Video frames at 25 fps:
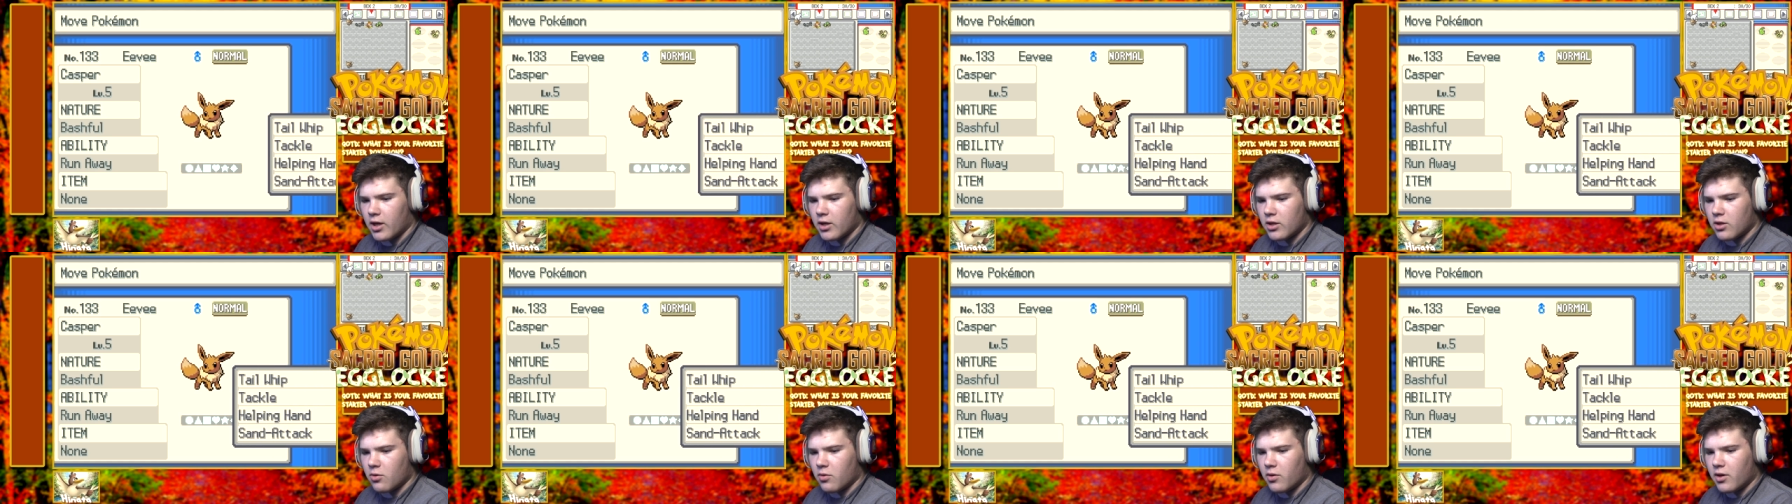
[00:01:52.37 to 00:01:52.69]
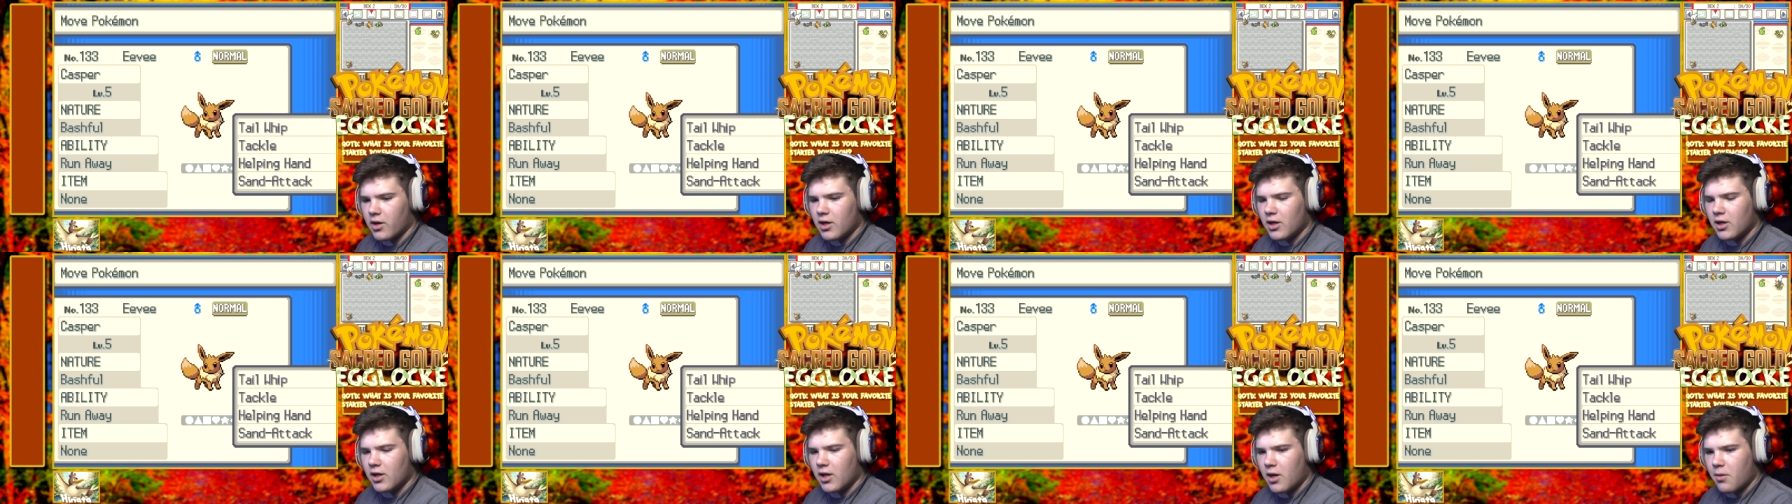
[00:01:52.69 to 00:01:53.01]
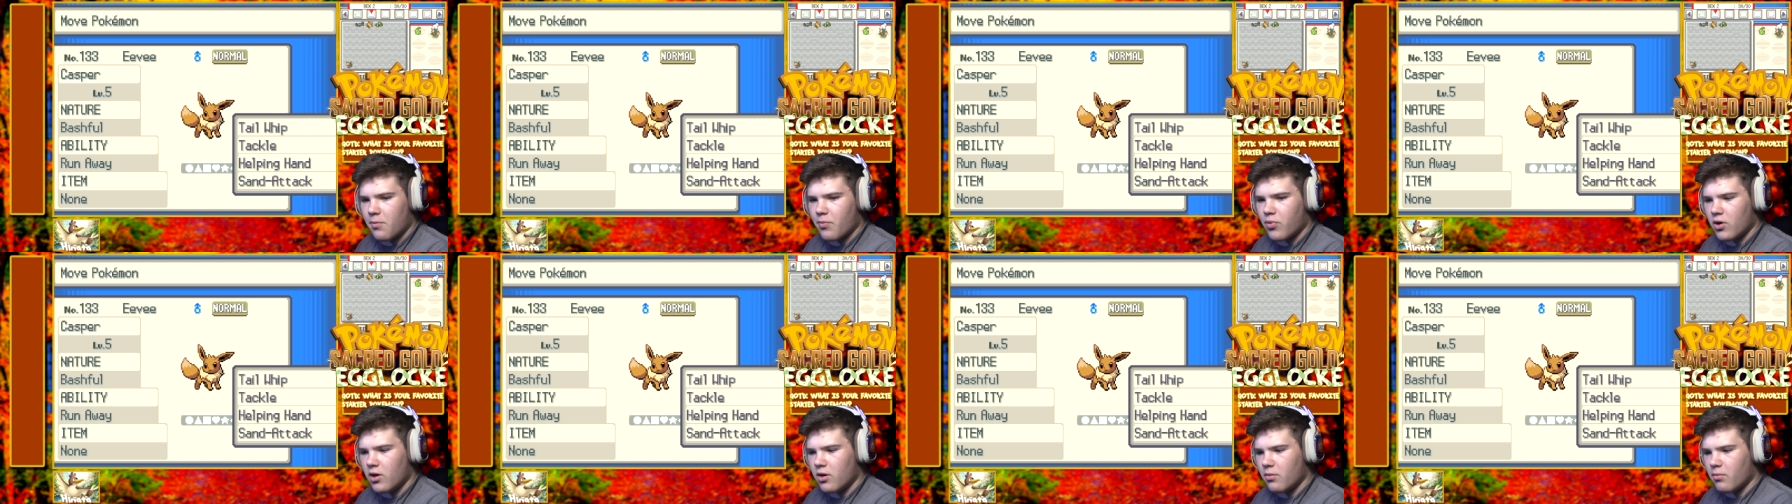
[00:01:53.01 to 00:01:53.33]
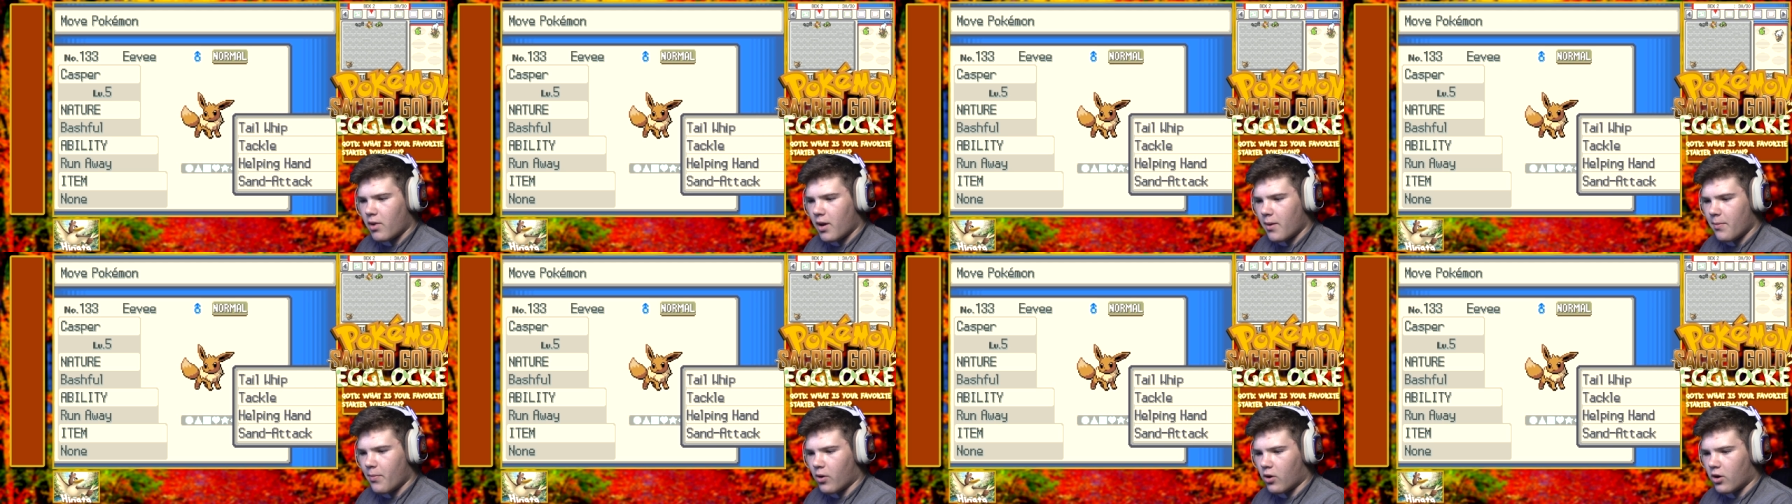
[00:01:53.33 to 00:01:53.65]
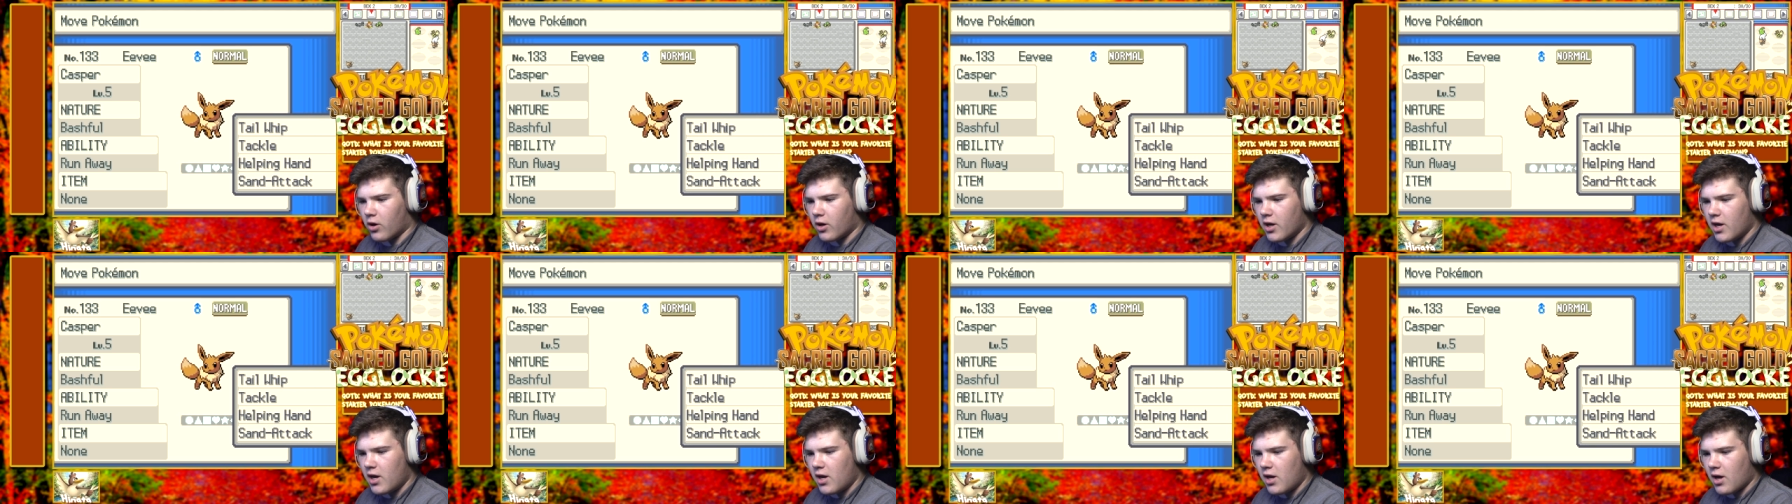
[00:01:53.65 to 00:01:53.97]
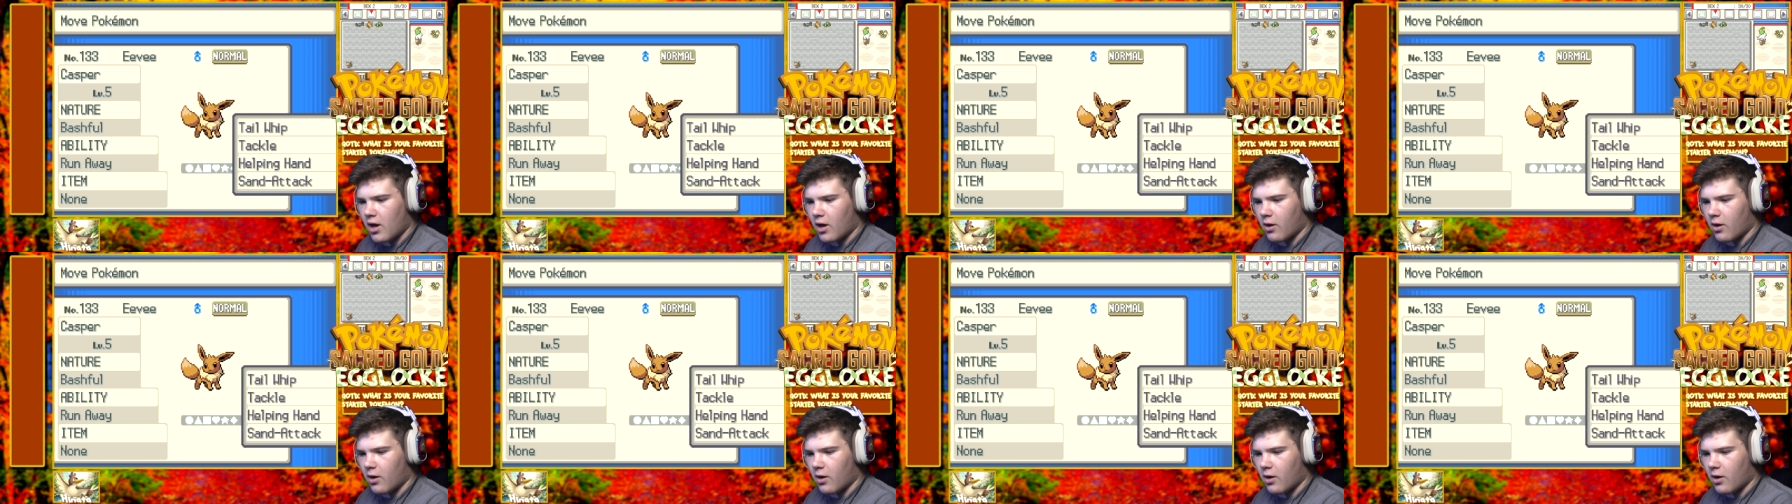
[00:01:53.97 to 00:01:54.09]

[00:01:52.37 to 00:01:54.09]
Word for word: Do I gotta, like, put it in my party?